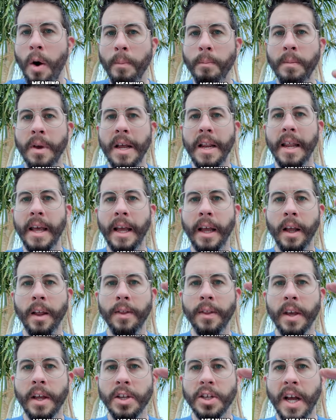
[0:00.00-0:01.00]
meaning
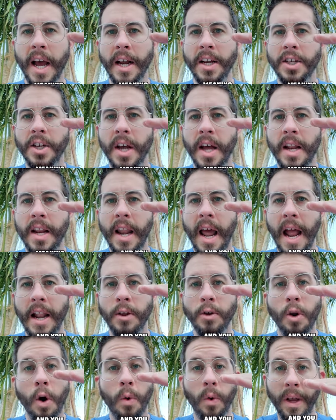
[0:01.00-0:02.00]
the injection and
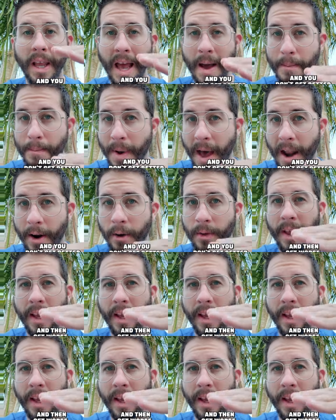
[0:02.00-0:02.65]
you don't get better and